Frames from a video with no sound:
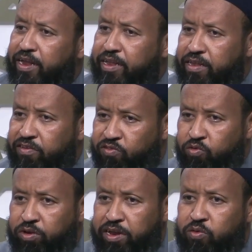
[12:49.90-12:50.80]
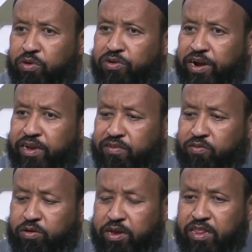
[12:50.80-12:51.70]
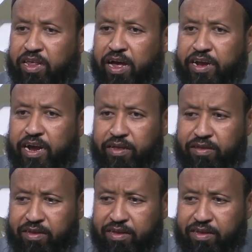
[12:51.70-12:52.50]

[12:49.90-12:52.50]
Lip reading: this surah that we read, Surat al-Dhariyat.